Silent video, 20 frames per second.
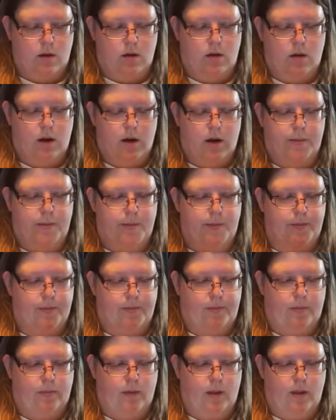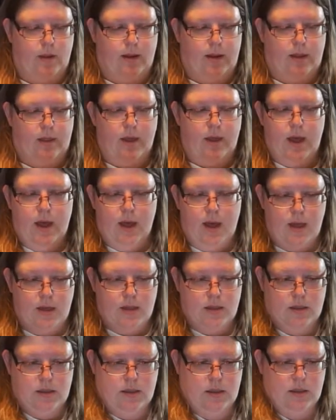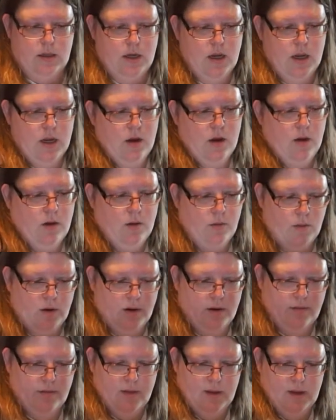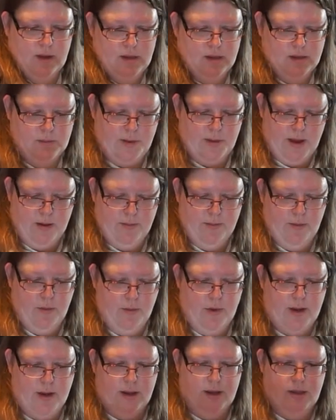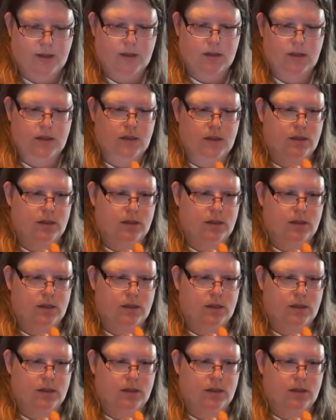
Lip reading: Okay. Like that. One of these bad boys.